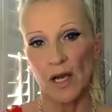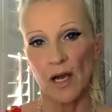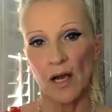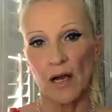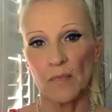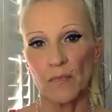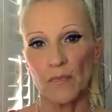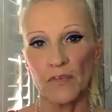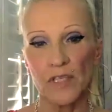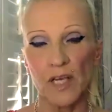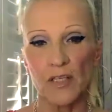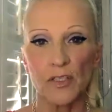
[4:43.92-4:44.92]
for
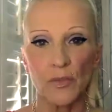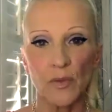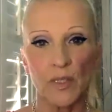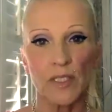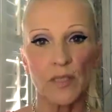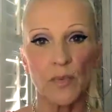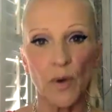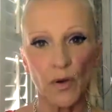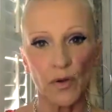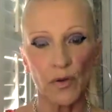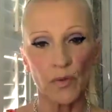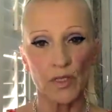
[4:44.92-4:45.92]
Section
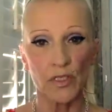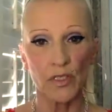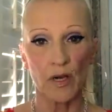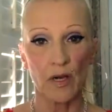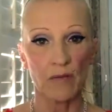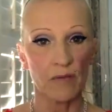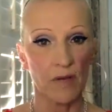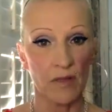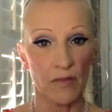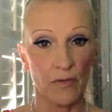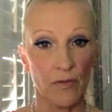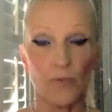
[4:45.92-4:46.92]
21, which I
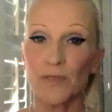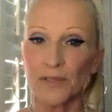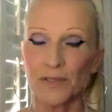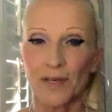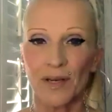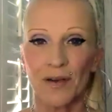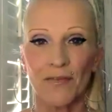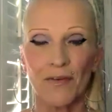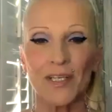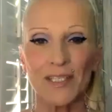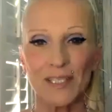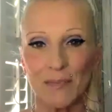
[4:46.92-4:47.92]
thought was a very
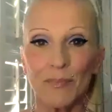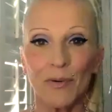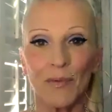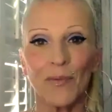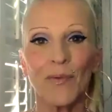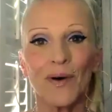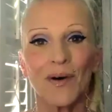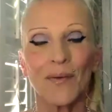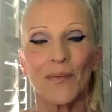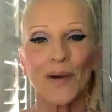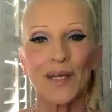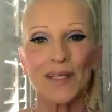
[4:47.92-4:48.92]
simple
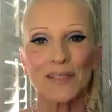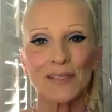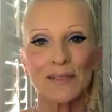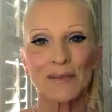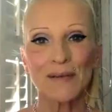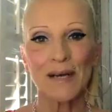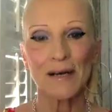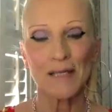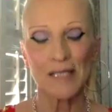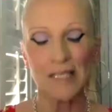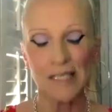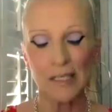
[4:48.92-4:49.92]
way to
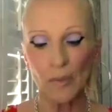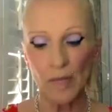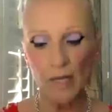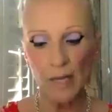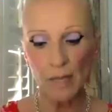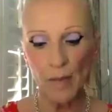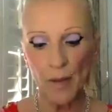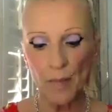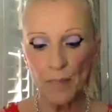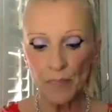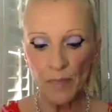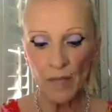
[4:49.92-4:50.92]
deal with it. But
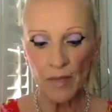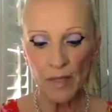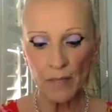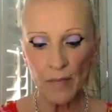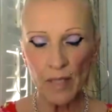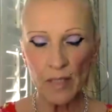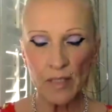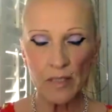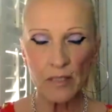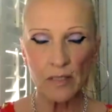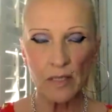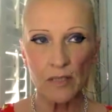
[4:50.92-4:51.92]
I think, Ben,
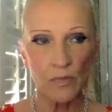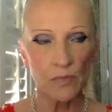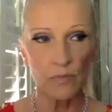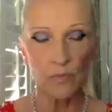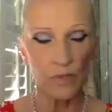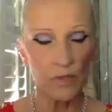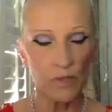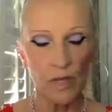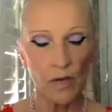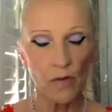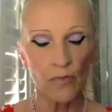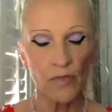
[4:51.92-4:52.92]
as you and I
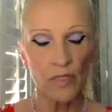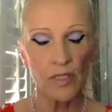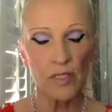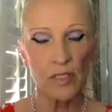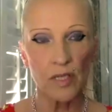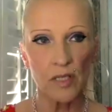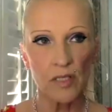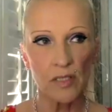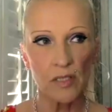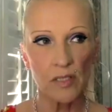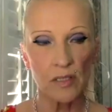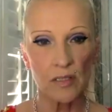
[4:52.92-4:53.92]
often discuss,
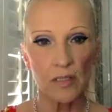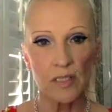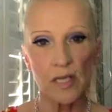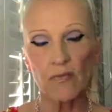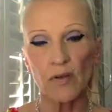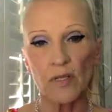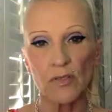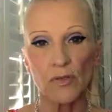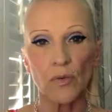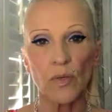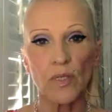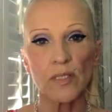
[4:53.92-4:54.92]
that the devil is
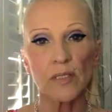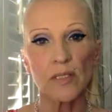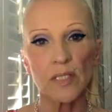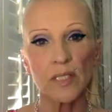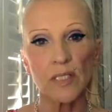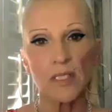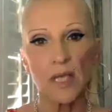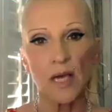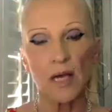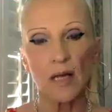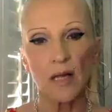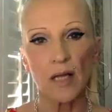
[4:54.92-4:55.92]
always in the
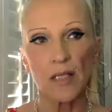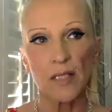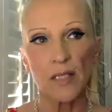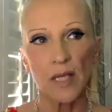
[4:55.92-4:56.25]
detail, and